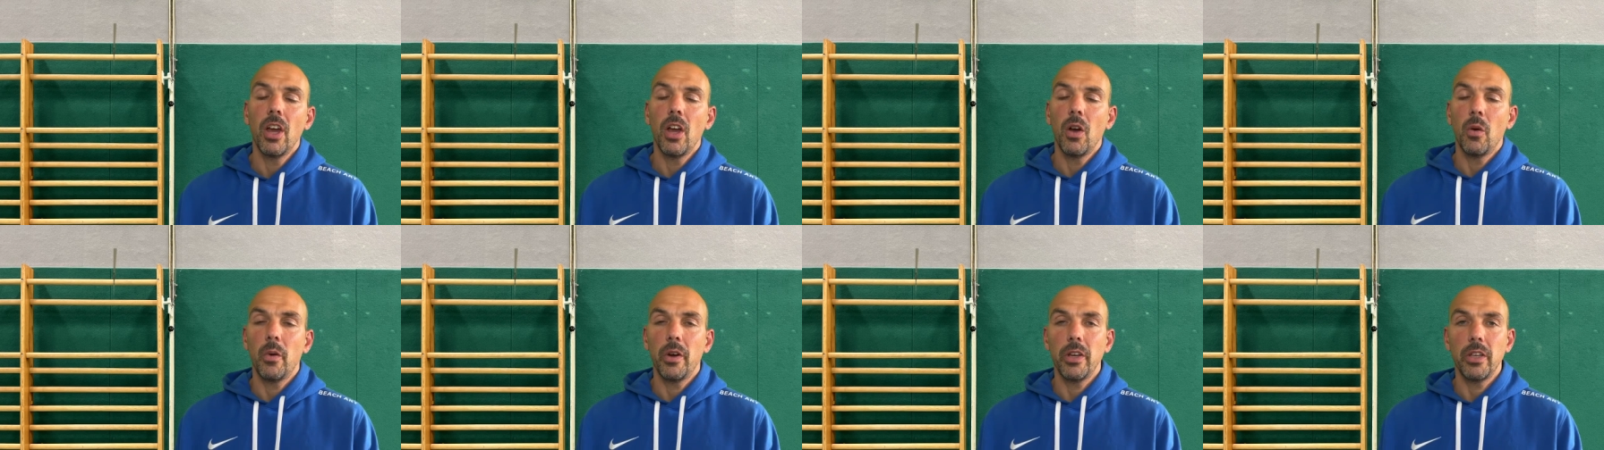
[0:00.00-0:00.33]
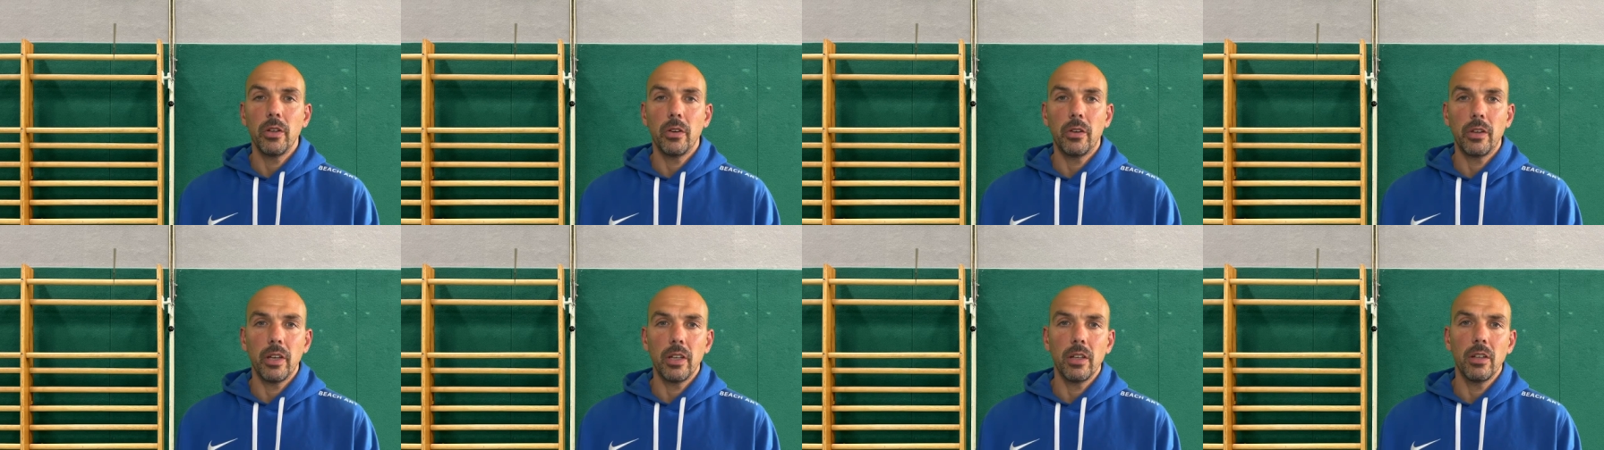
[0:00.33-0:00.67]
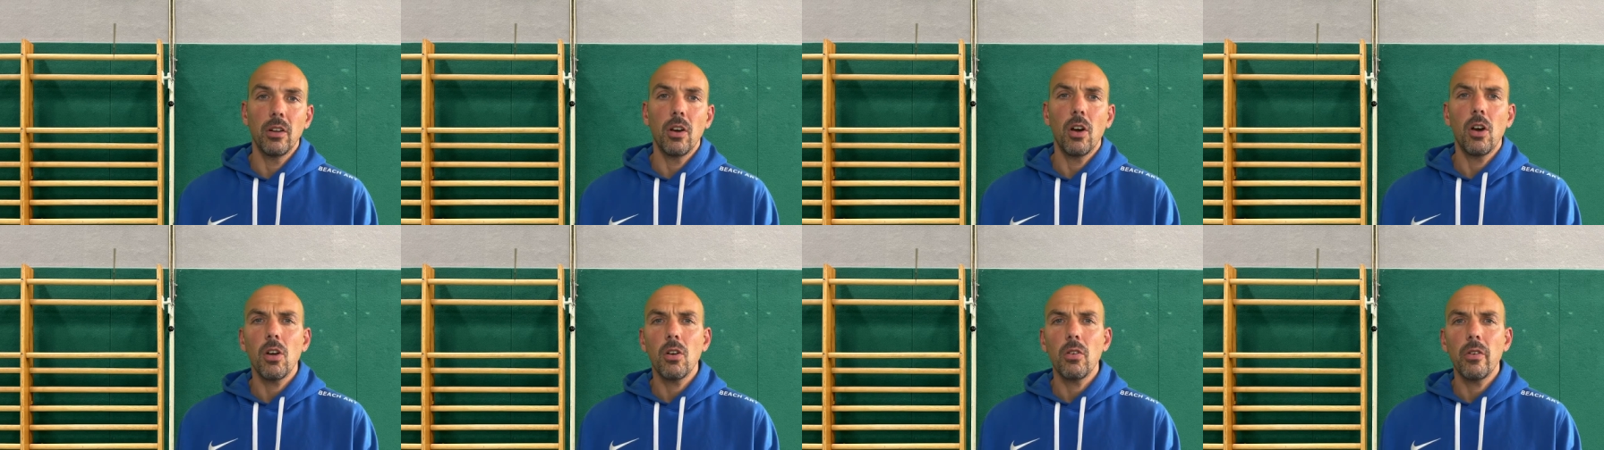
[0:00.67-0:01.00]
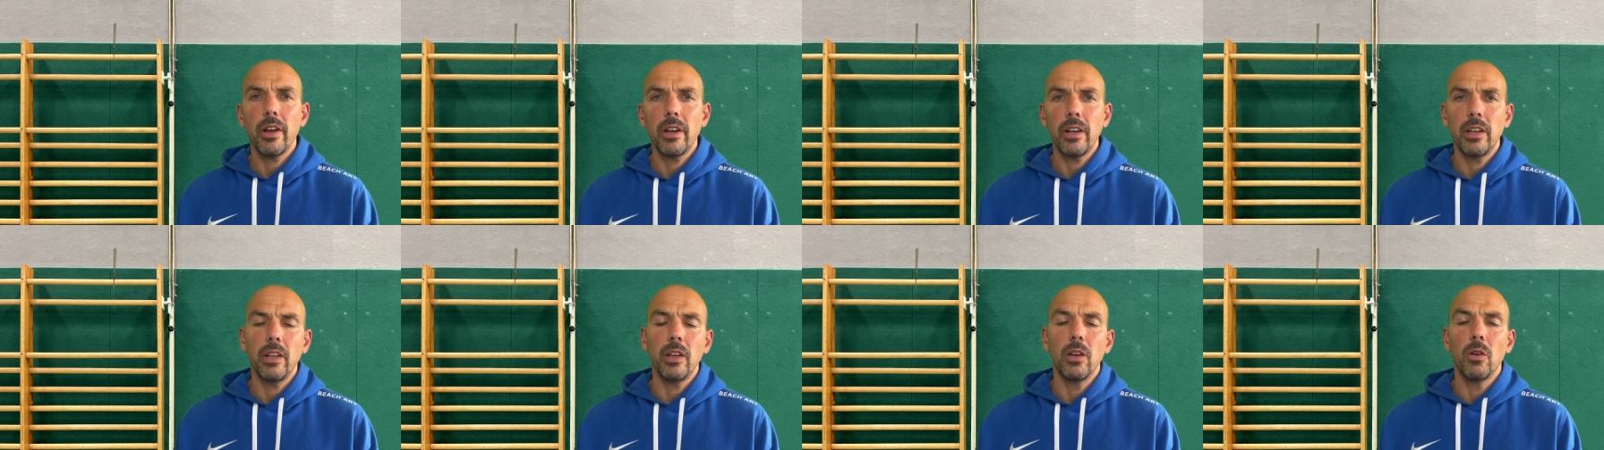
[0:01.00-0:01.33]
where you can
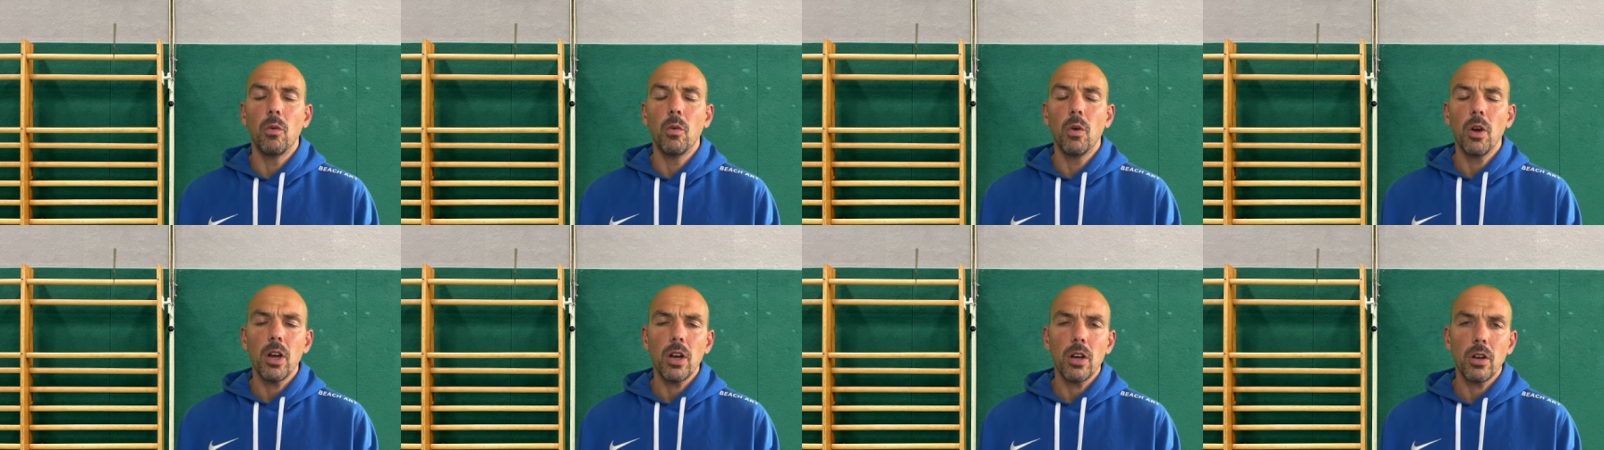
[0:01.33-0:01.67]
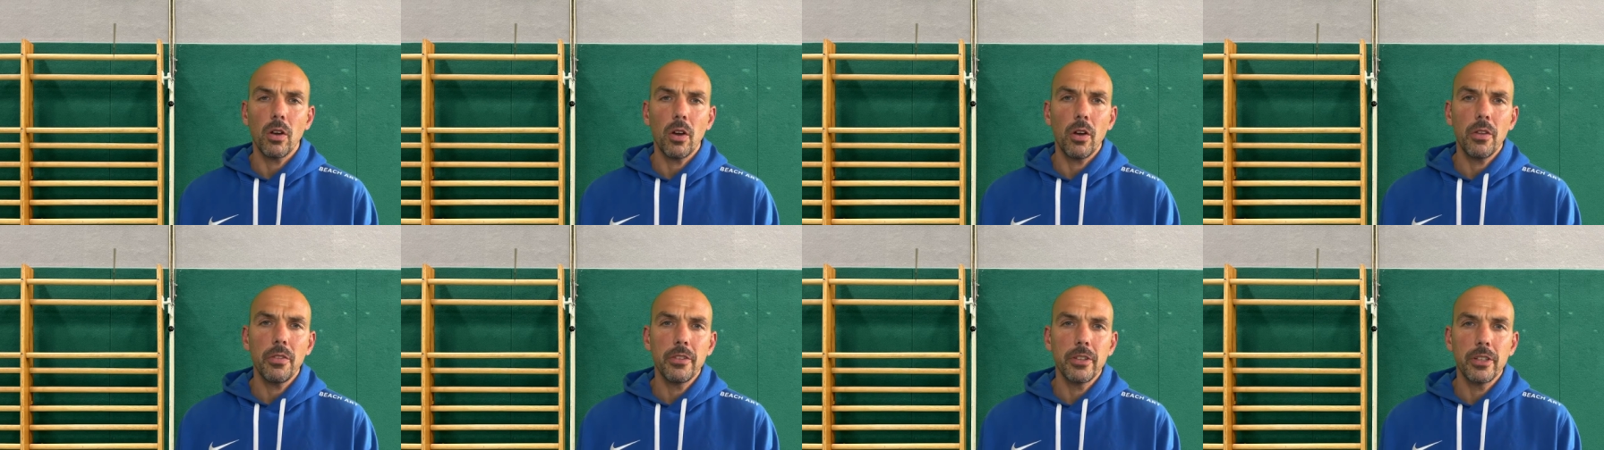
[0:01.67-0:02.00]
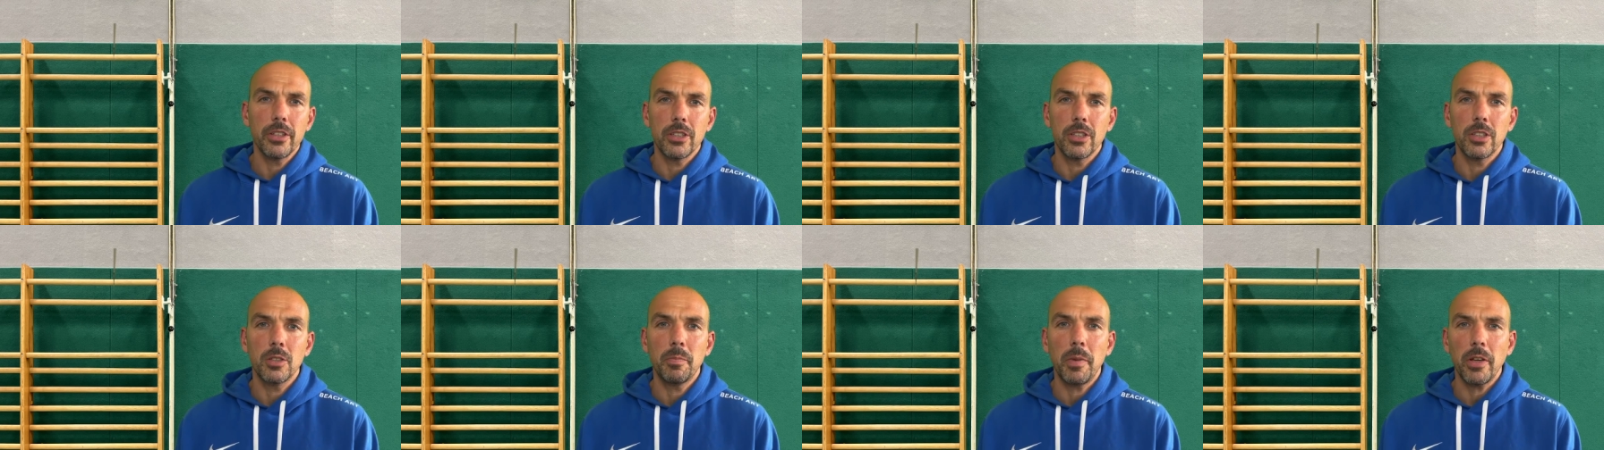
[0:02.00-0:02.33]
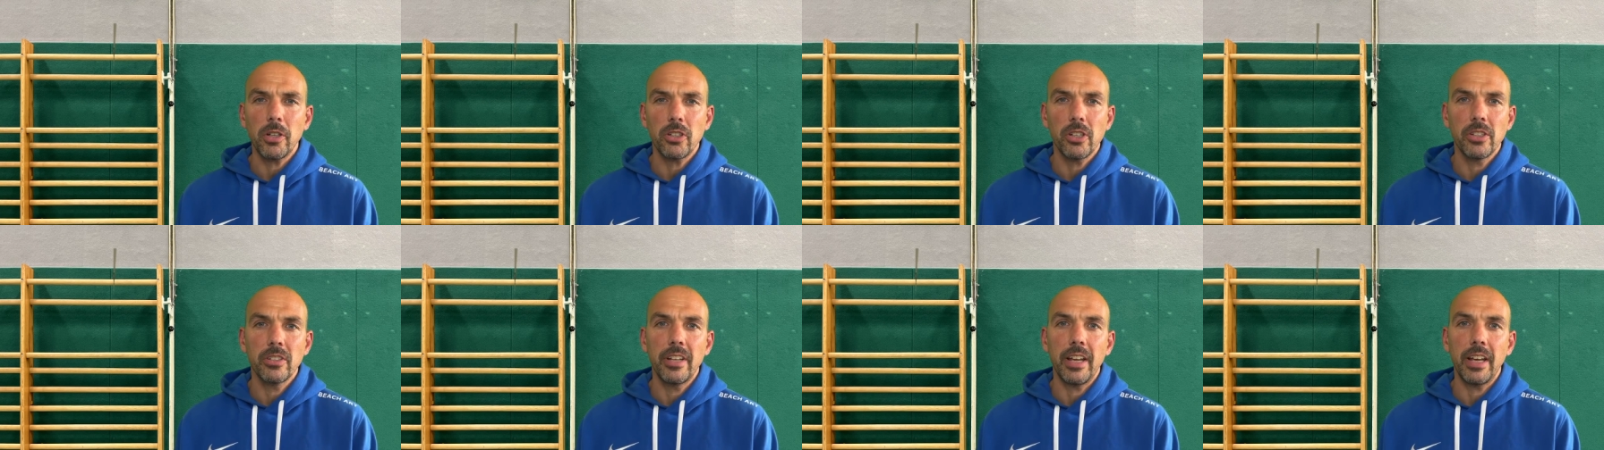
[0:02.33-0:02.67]
already work on the
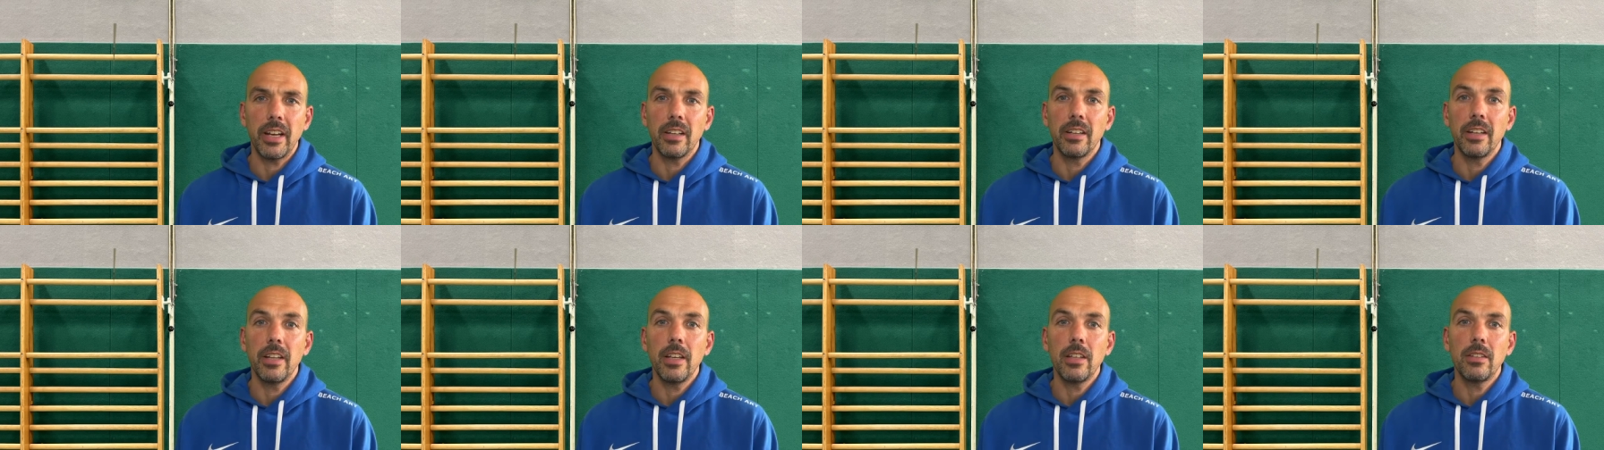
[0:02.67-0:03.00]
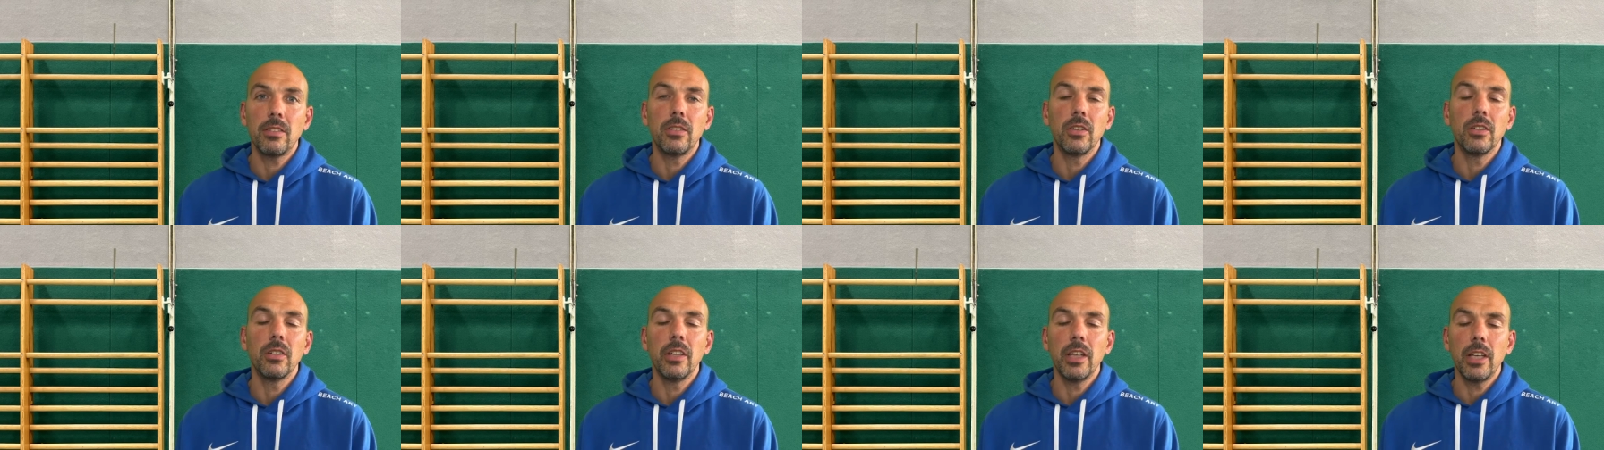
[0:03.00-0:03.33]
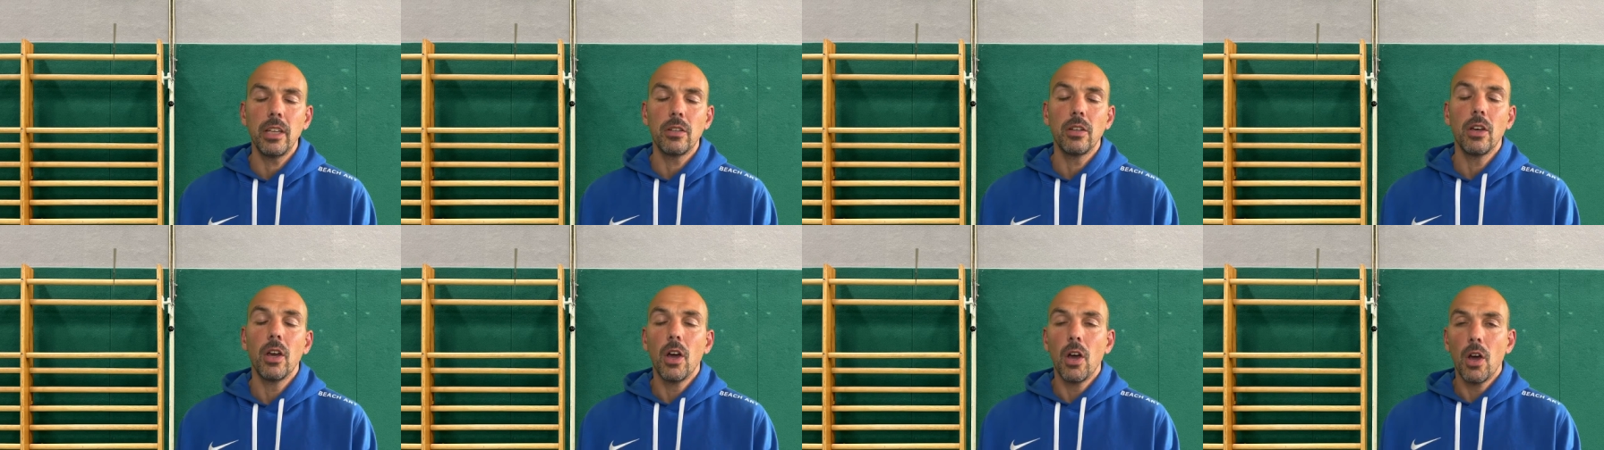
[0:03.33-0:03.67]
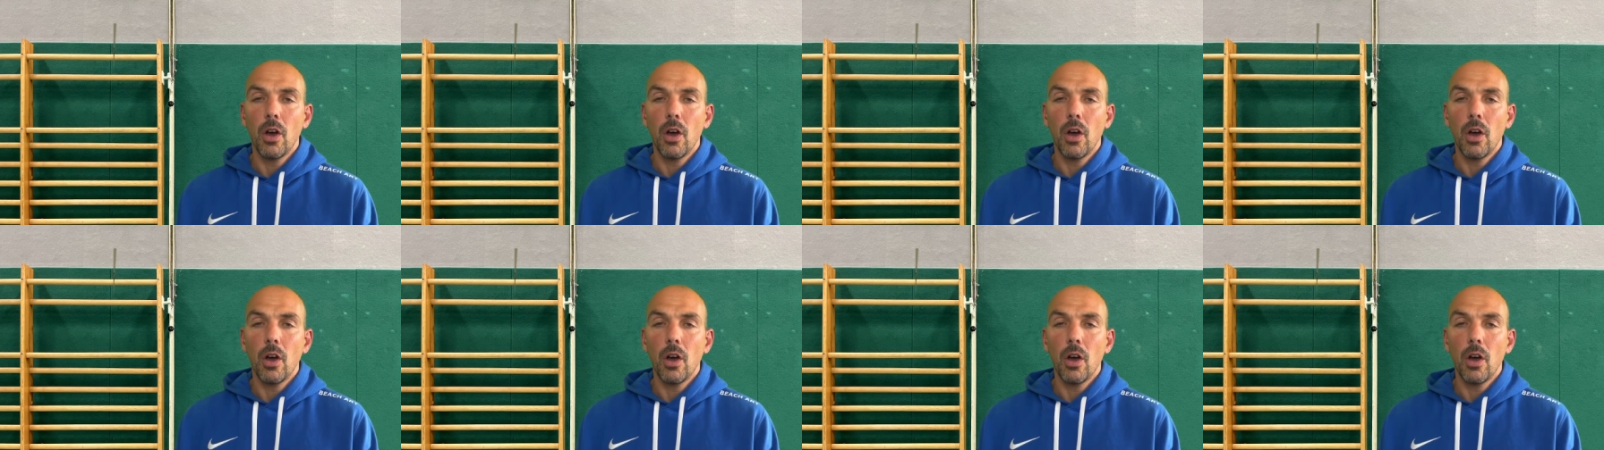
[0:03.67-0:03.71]
special techniques you need